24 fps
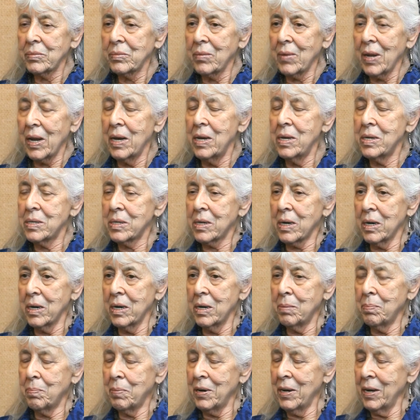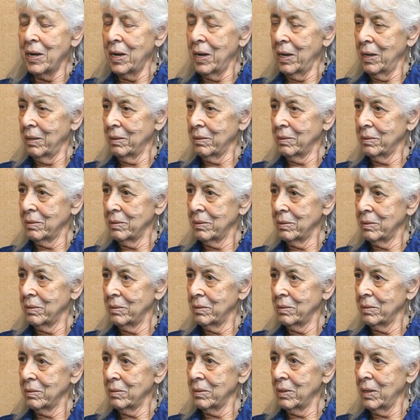he started playing
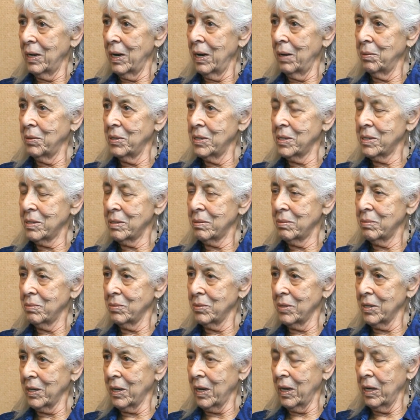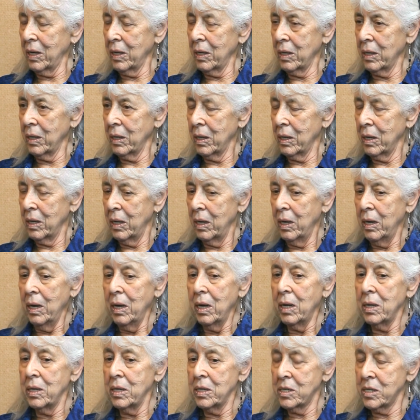while I was working.
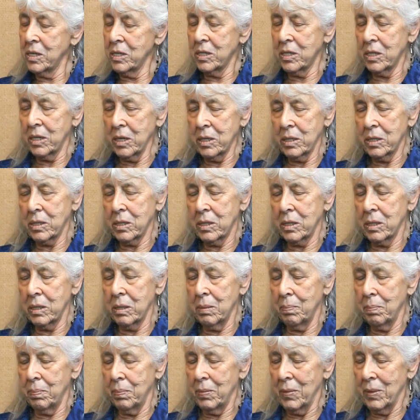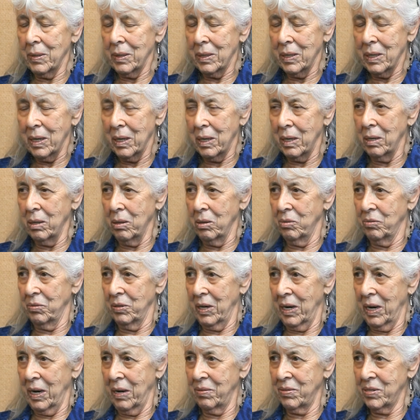And this is just a little over
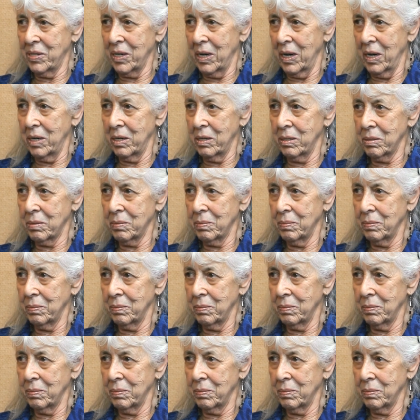life size.